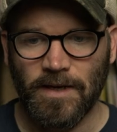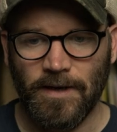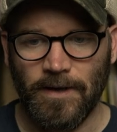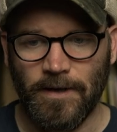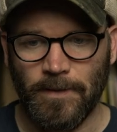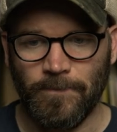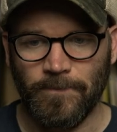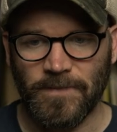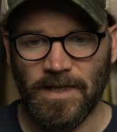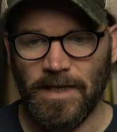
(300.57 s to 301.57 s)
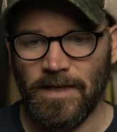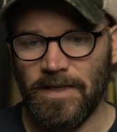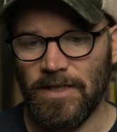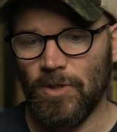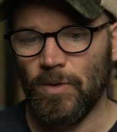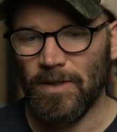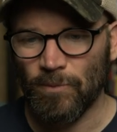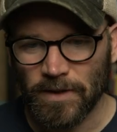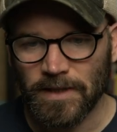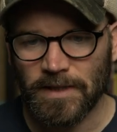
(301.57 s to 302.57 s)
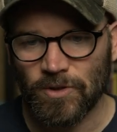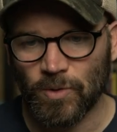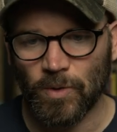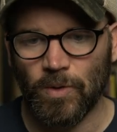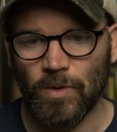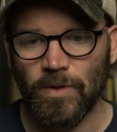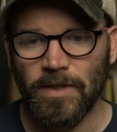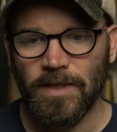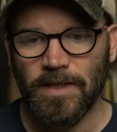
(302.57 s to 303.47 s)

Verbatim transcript: and then you can really control